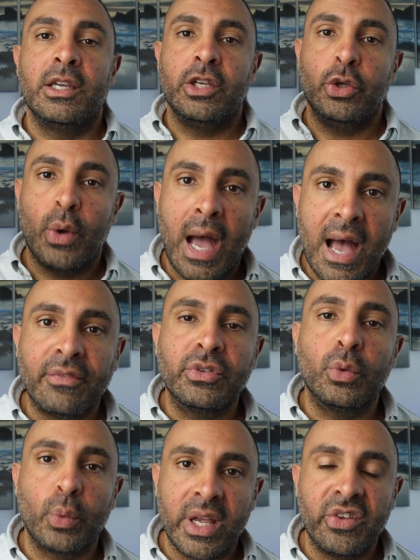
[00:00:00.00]
You have
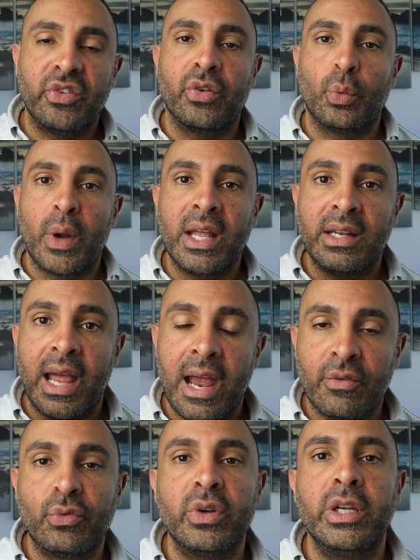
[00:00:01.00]
to raise the rent
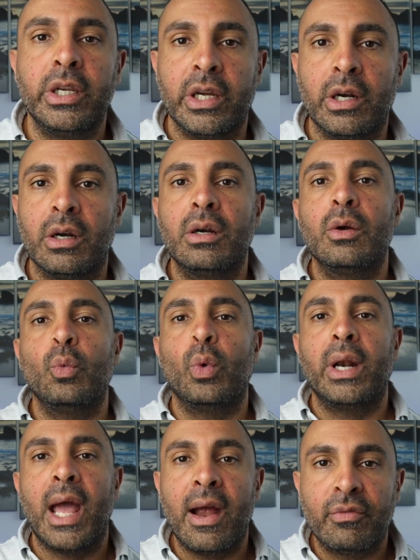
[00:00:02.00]
every year,
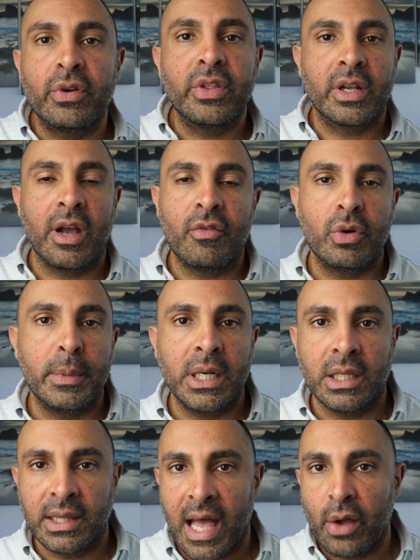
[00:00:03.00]
whatever the government
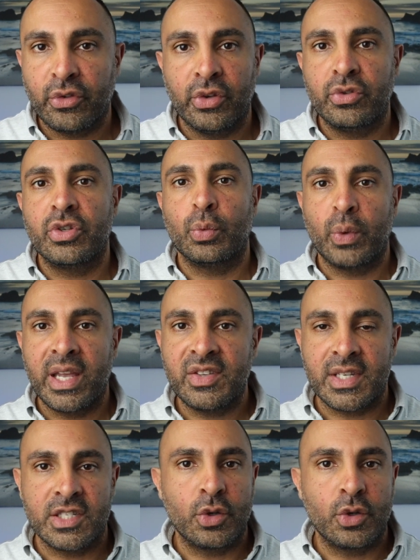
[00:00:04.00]
allows you to raise it.